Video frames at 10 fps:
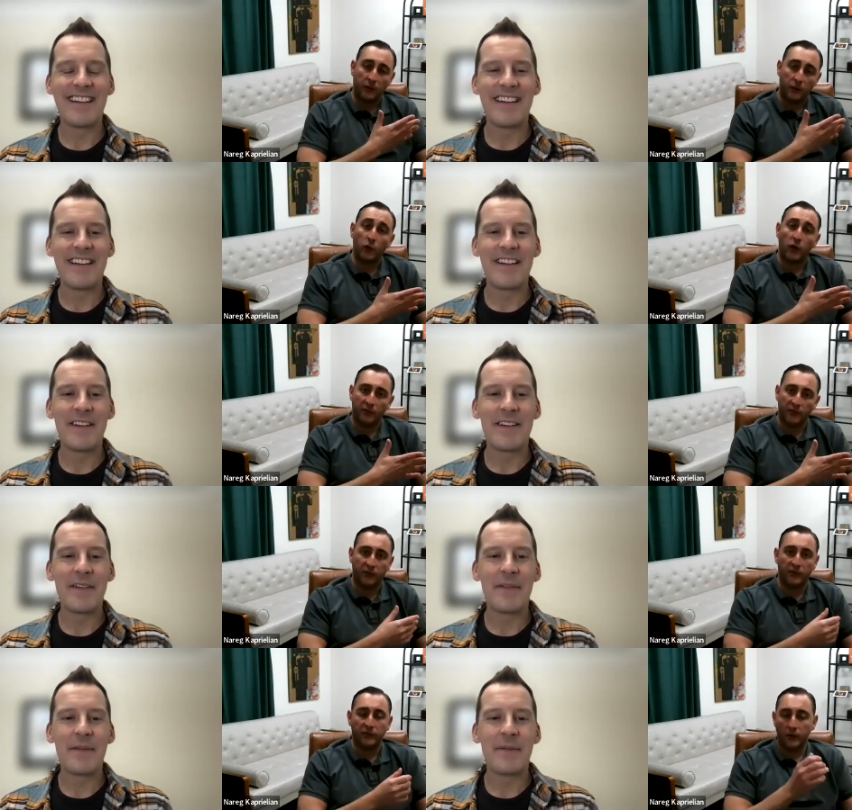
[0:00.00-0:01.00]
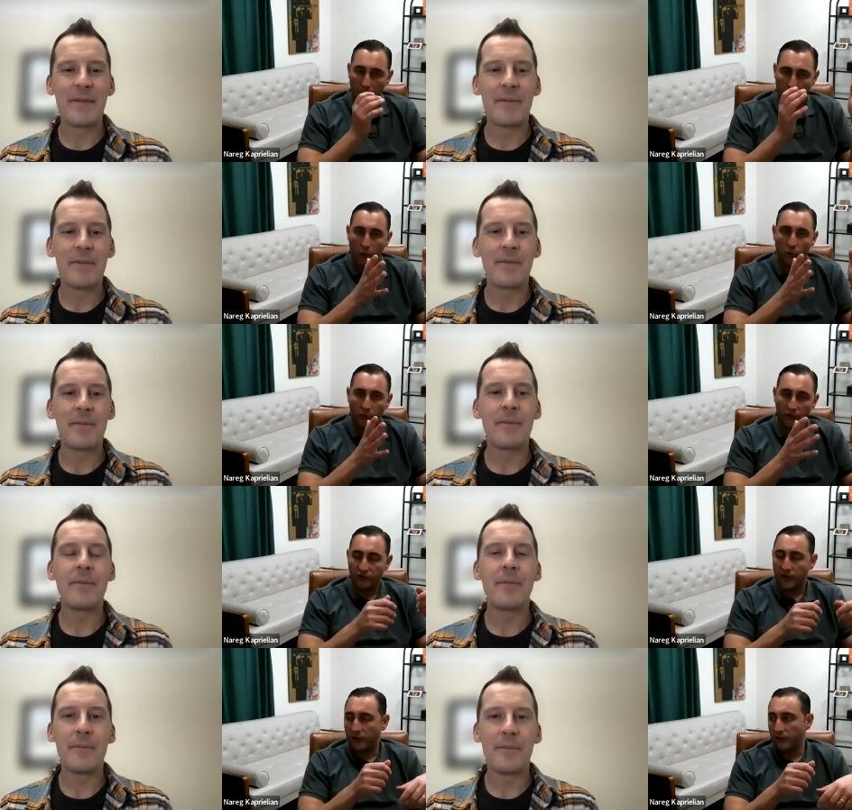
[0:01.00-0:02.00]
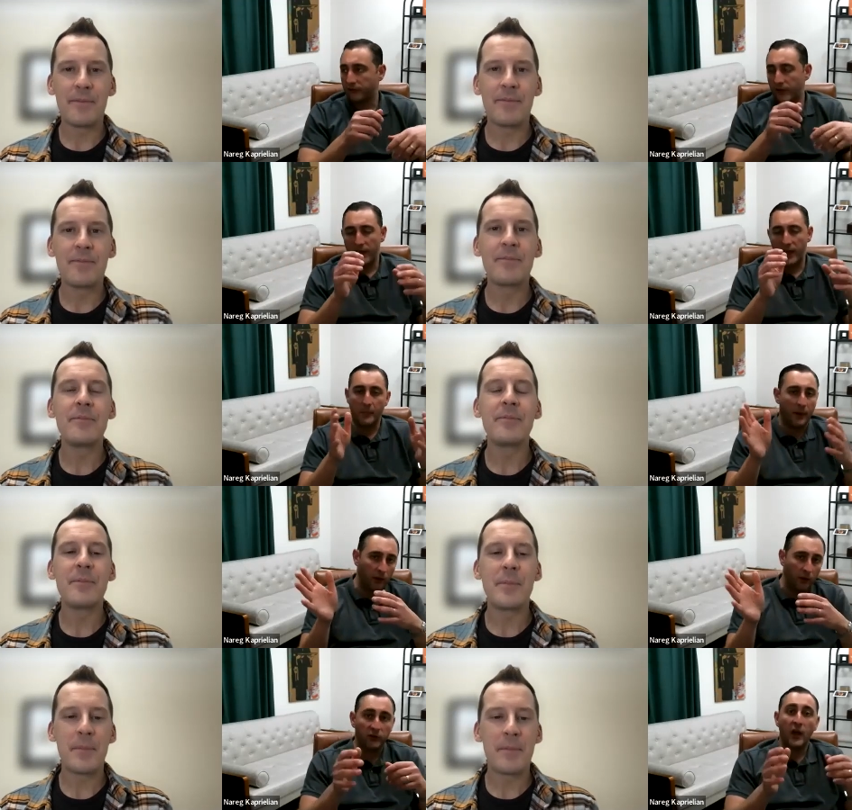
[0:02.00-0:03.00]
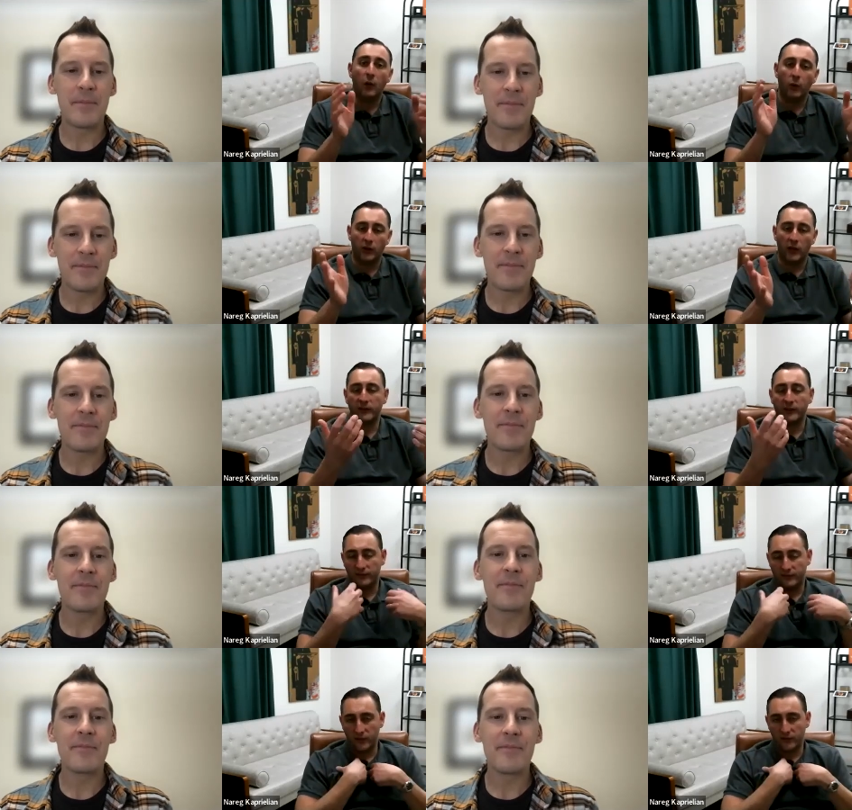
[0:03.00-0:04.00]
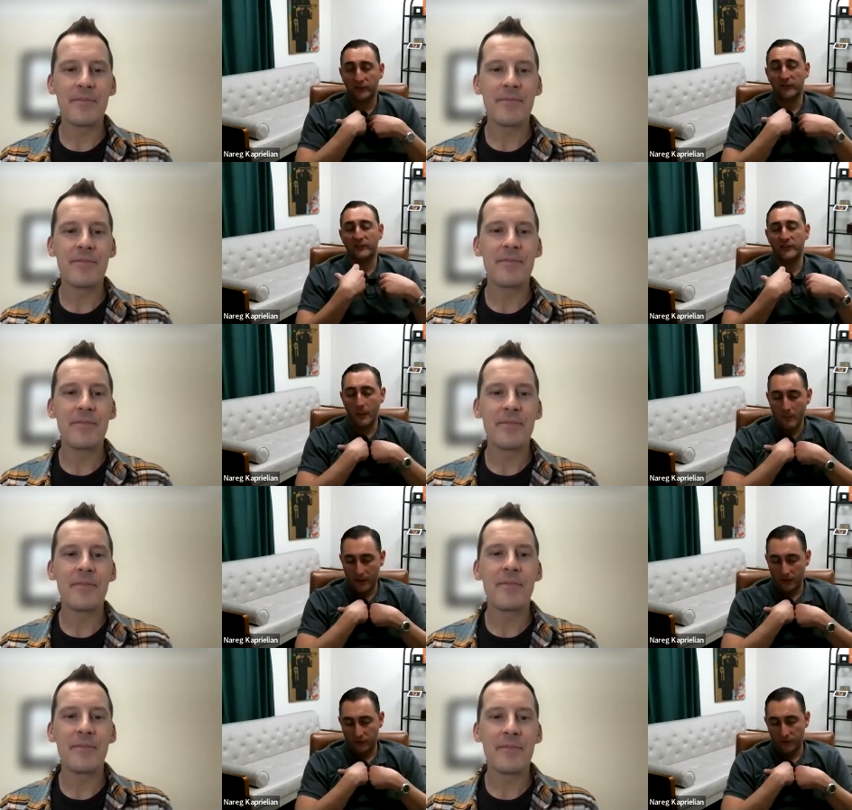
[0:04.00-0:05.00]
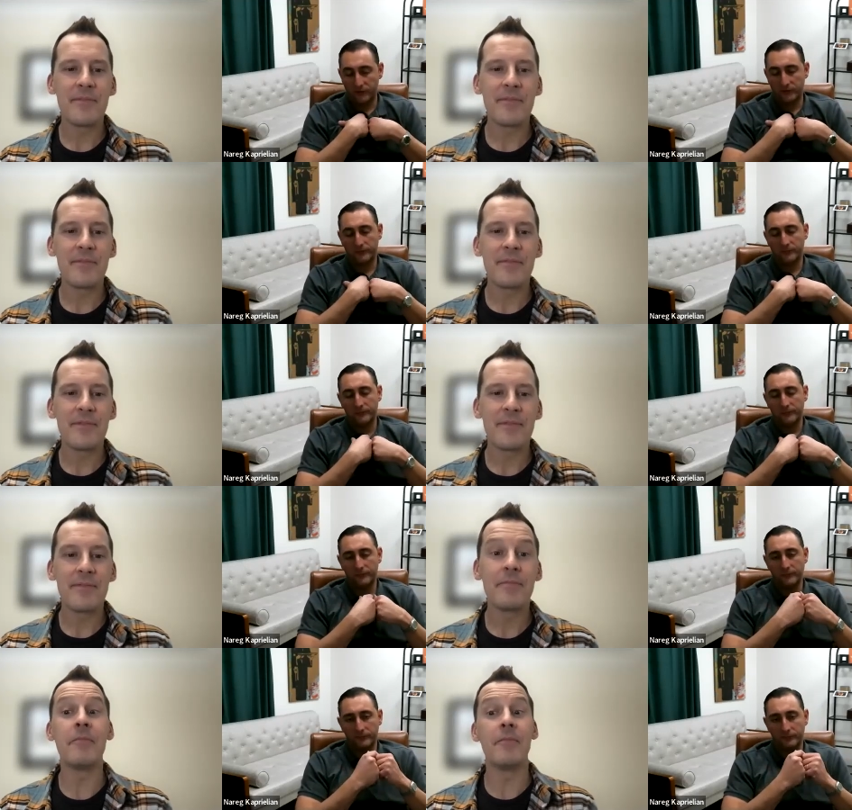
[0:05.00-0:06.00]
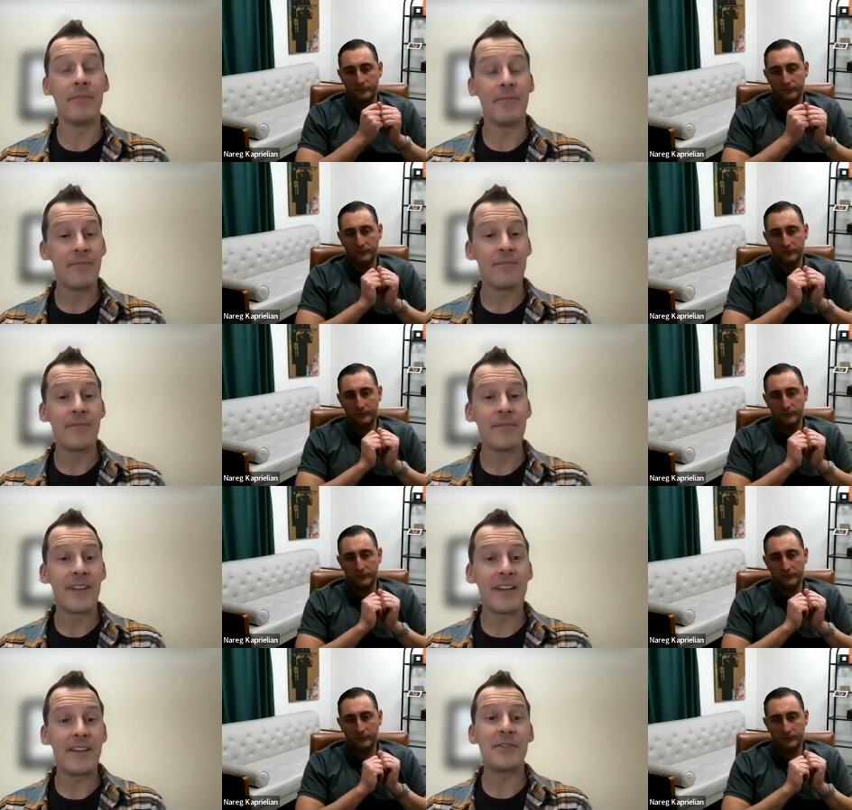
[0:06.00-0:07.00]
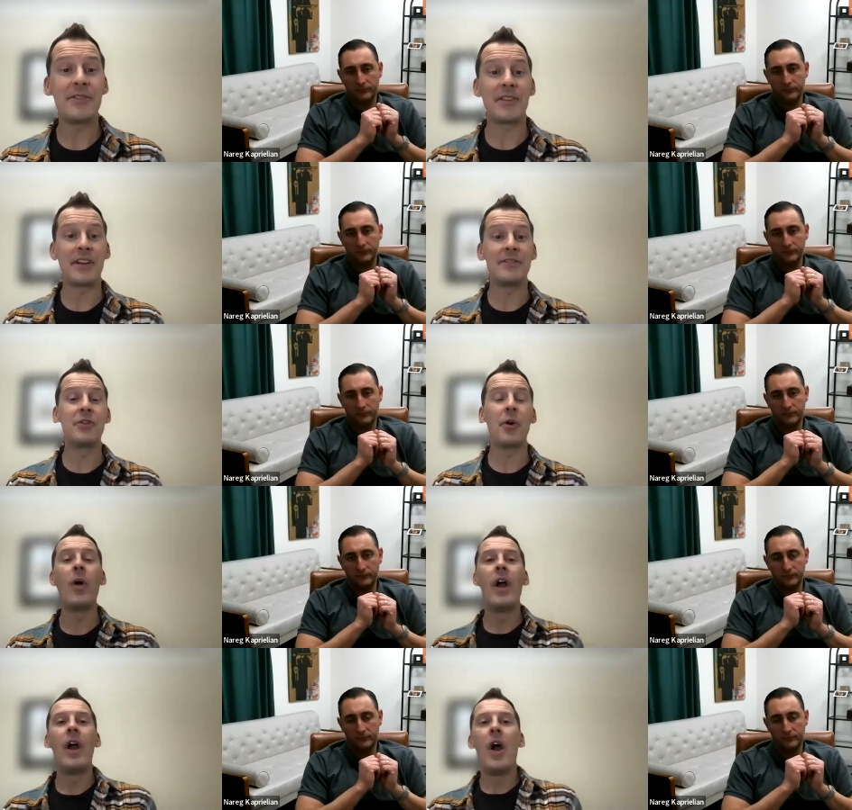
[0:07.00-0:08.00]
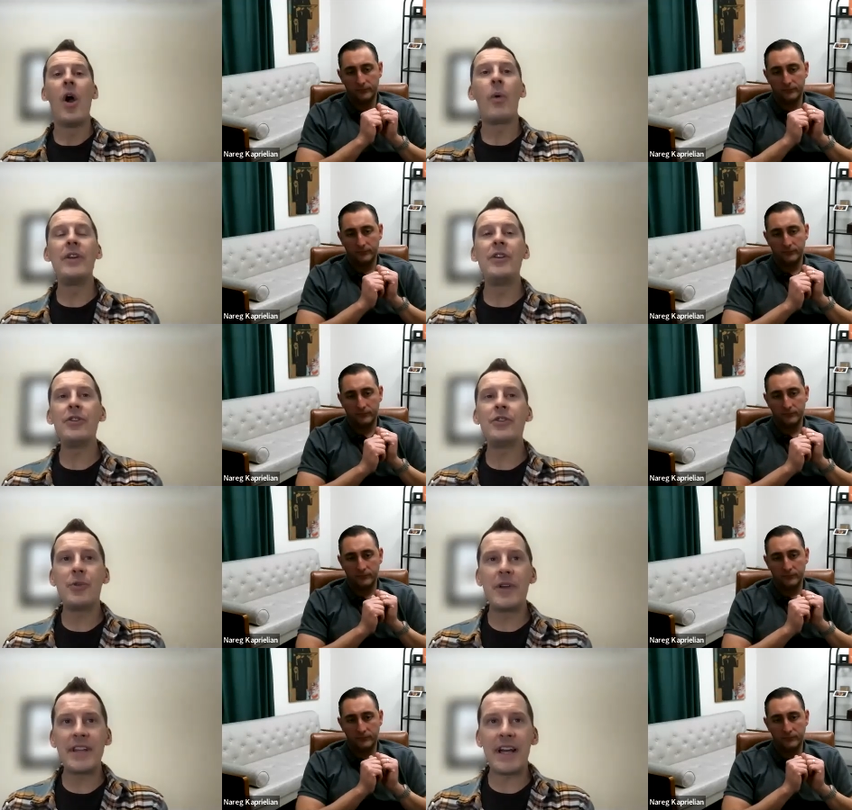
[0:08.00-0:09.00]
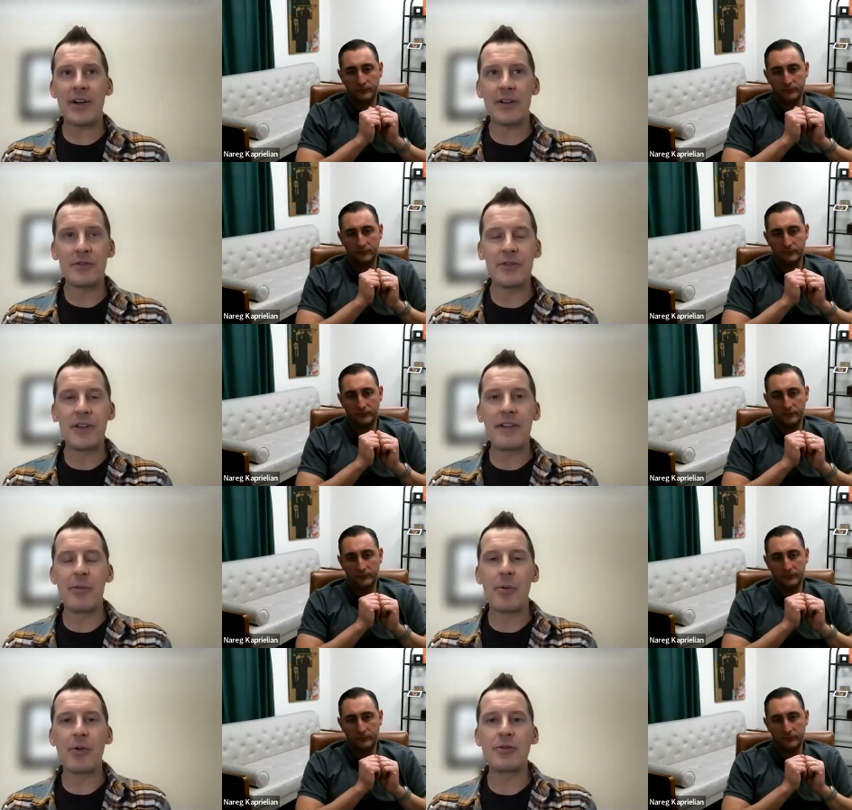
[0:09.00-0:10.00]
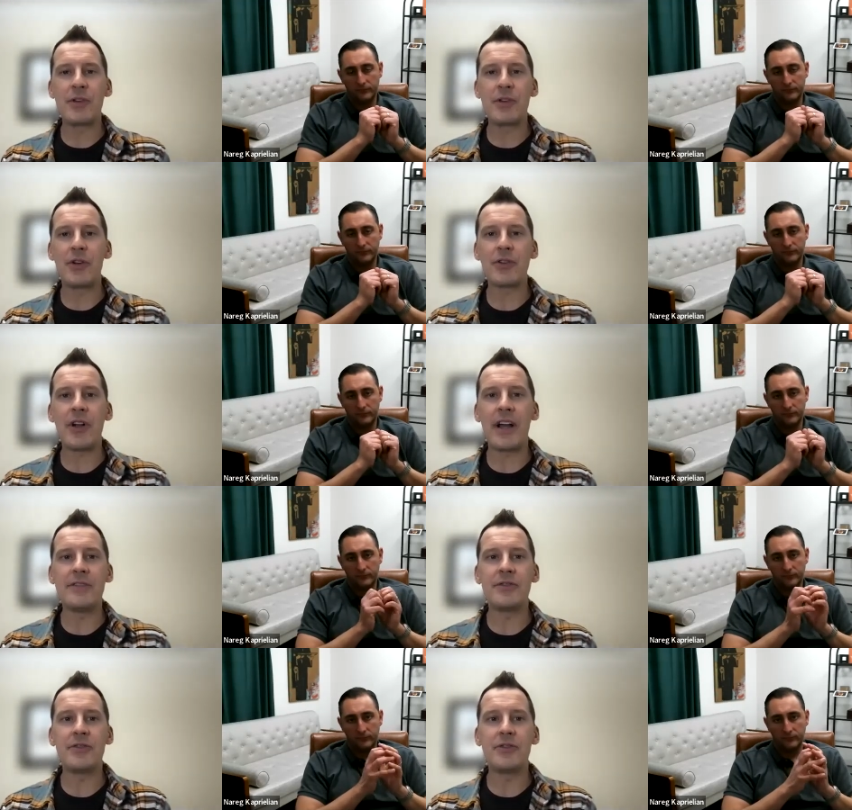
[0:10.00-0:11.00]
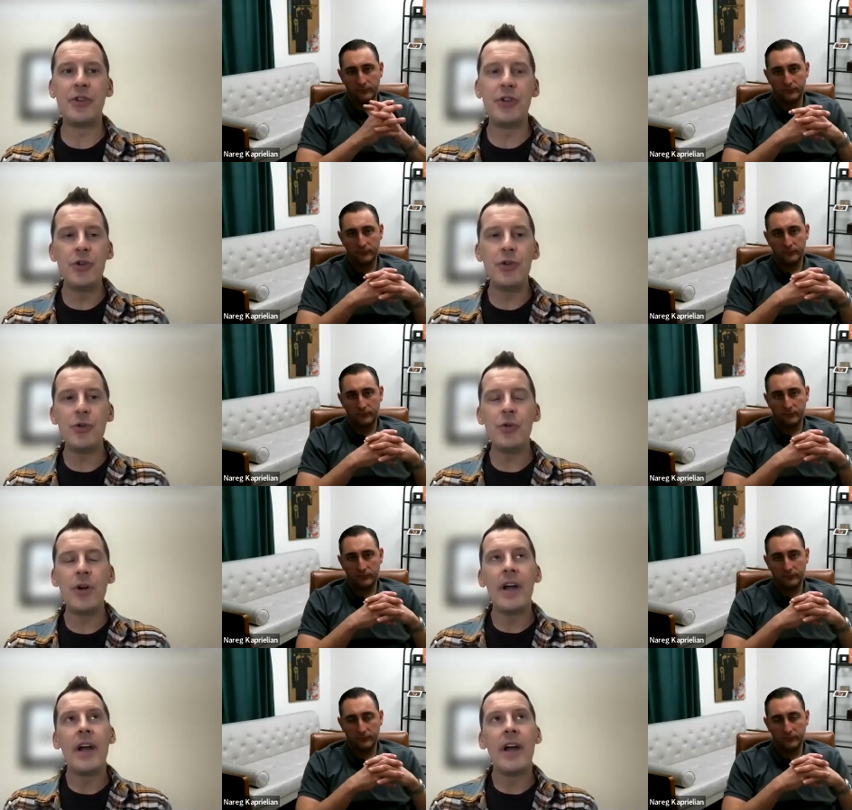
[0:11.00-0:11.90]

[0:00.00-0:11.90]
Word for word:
Speaker 1: of being loan officers, loan originators, MLOs, we like to consider ourselves as debt managers.
Speaker 2: Hmm. Interesting. So when you're doing that consultative approach with your clients, do you